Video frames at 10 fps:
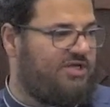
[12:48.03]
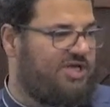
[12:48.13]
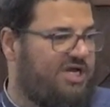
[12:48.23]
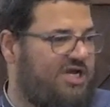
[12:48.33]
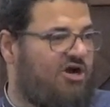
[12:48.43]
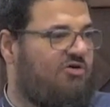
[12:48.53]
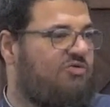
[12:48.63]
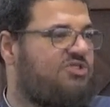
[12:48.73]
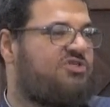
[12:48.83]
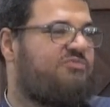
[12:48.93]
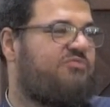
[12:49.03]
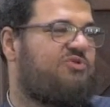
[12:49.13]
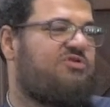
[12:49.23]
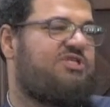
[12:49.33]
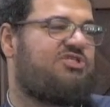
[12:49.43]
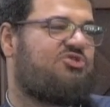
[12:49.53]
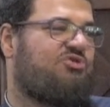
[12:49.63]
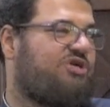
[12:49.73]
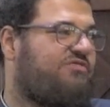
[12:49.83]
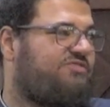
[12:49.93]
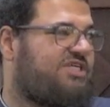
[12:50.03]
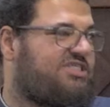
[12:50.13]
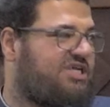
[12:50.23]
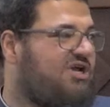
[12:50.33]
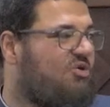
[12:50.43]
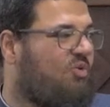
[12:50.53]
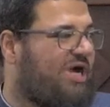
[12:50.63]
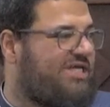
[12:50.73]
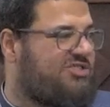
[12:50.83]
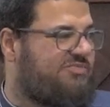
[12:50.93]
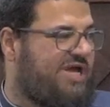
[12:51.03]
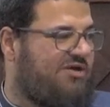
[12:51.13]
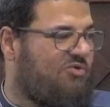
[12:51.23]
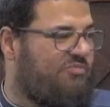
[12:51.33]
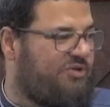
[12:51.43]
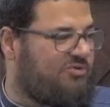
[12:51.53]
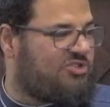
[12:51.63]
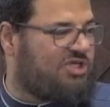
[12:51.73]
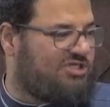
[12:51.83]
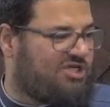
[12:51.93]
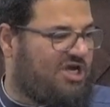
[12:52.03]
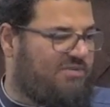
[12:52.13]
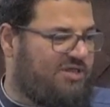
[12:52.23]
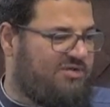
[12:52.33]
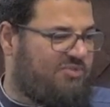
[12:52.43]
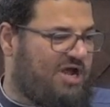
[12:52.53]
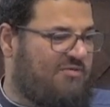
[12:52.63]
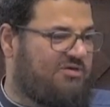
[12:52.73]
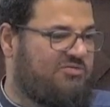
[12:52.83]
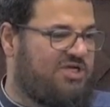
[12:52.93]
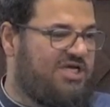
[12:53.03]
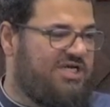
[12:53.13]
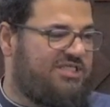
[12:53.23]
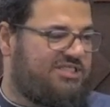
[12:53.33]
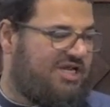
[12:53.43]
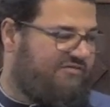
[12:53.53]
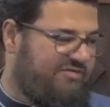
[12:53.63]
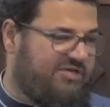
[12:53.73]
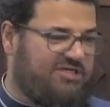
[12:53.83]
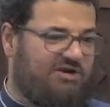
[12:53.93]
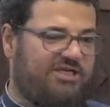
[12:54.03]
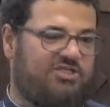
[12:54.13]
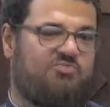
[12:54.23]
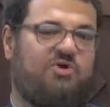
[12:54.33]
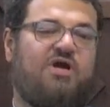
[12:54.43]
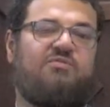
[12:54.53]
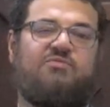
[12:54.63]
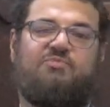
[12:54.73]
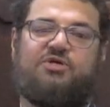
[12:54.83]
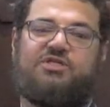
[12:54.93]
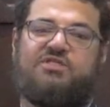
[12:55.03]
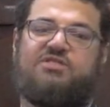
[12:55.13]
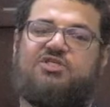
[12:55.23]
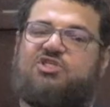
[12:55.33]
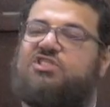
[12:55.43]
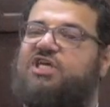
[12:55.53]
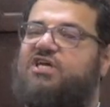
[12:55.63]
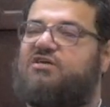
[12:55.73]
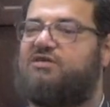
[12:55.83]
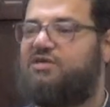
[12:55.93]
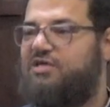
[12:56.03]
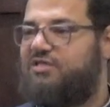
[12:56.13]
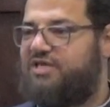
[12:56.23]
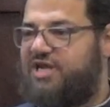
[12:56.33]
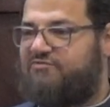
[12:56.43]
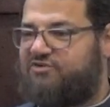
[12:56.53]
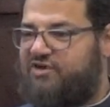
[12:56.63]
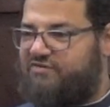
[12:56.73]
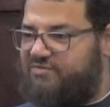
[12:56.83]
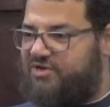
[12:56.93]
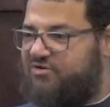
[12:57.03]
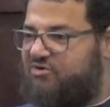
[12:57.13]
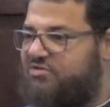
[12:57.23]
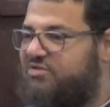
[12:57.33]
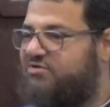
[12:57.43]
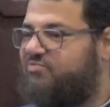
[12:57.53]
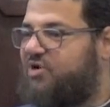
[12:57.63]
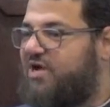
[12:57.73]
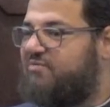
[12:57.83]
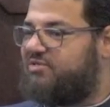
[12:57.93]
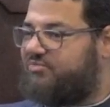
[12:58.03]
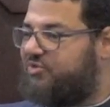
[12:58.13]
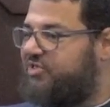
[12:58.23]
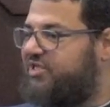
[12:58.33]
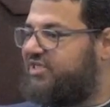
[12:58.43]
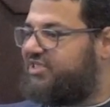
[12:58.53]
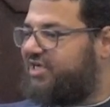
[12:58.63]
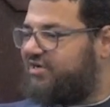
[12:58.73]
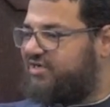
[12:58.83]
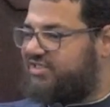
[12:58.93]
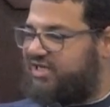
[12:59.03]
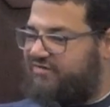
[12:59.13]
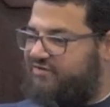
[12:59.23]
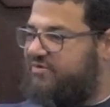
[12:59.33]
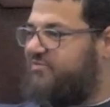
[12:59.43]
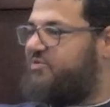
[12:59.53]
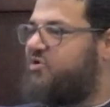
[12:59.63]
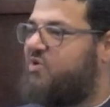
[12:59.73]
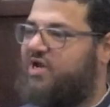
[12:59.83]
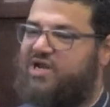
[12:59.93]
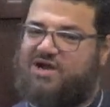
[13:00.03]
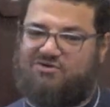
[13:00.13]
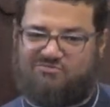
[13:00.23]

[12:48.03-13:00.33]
And I always remember the story of this wise man. When people start talking about their problems, he said, everybody write his problem, put it in this container. Then after everybody wrote their problems and put it in the container, he said, everybody pick one now,